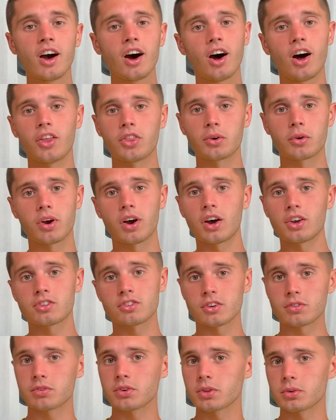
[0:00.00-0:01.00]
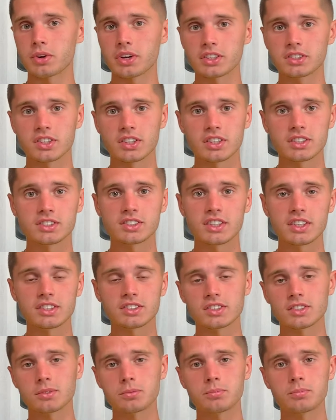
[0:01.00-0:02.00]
on the roster for the rest of the season.